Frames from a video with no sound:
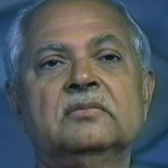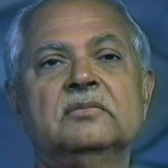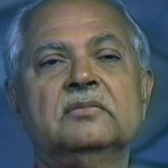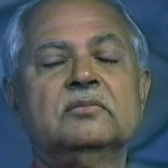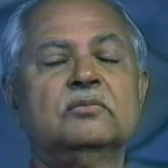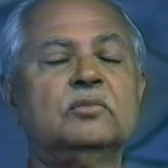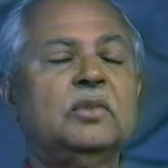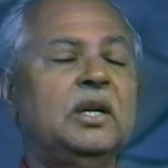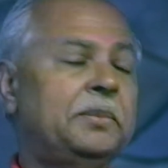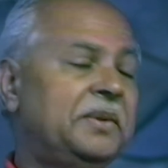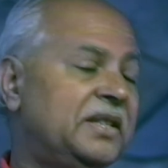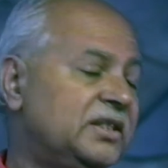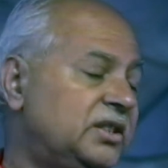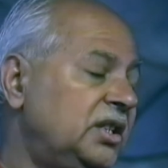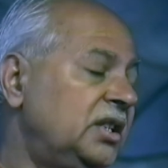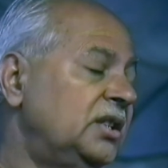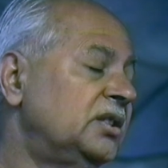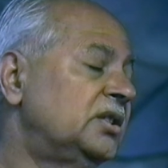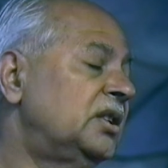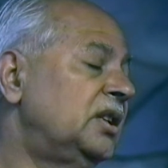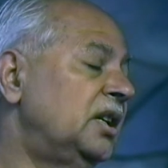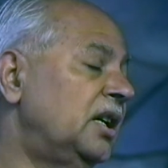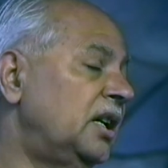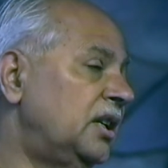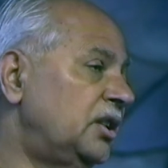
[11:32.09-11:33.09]
Baba says,
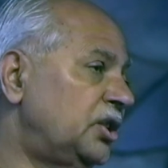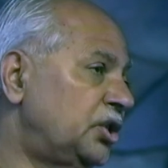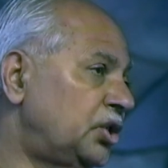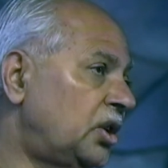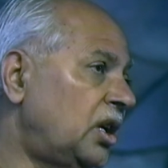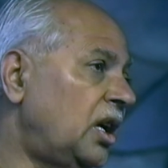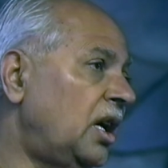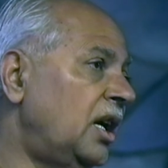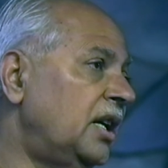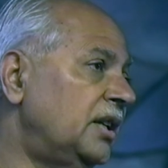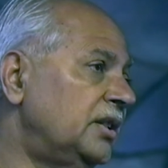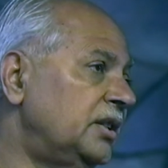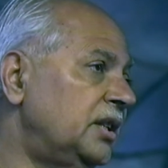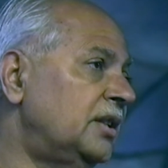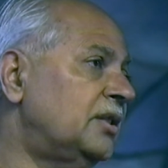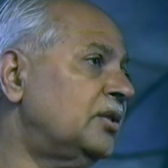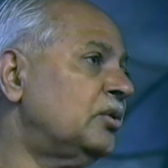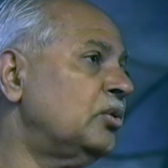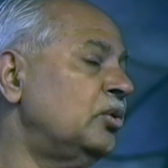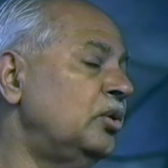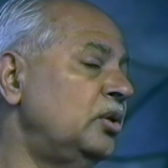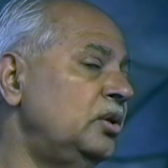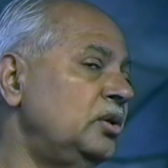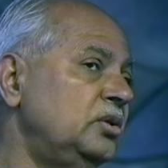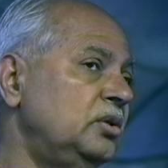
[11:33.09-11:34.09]
the astrologer
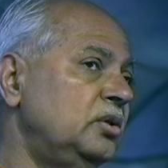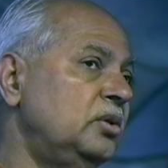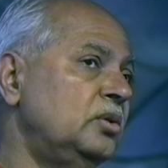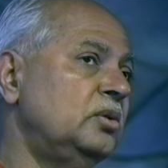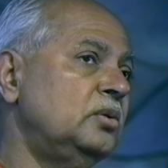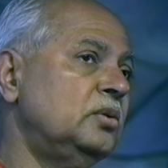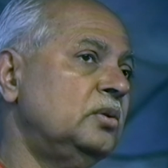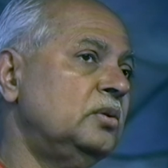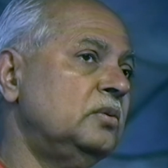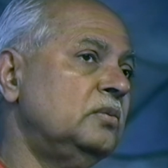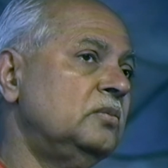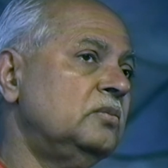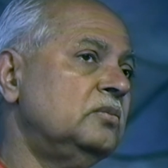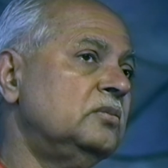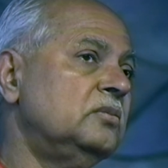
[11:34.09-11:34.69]
told you,